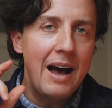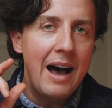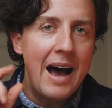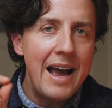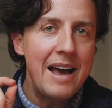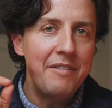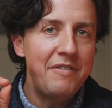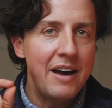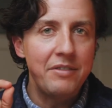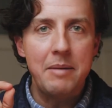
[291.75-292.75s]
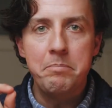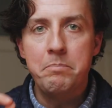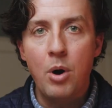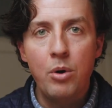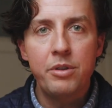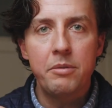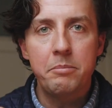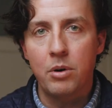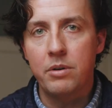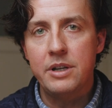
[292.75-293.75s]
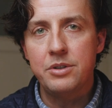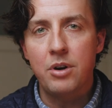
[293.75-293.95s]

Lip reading: I have found that both parties